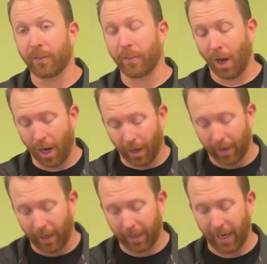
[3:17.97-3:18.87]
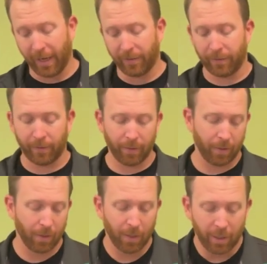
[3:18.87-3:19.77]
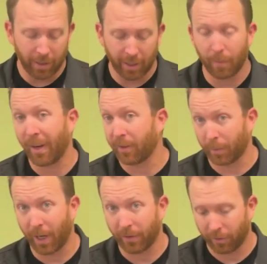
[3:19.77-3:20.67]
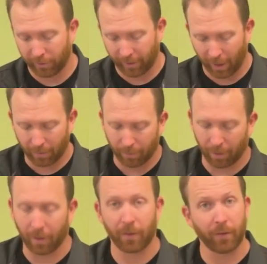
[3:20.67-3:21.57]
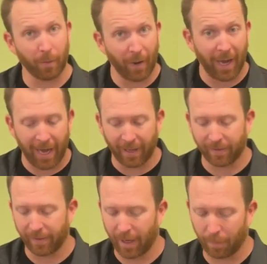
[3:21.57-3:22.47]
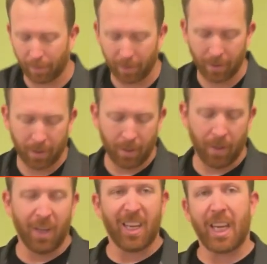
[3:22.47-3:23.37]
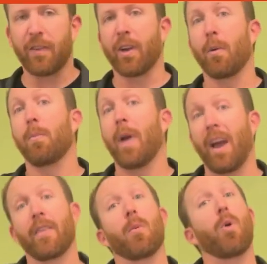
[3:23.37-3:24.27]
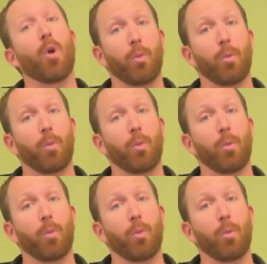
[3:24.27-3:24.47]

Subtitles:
saw in case you need to make some cuts yourself, or a hand snip. Even having a pull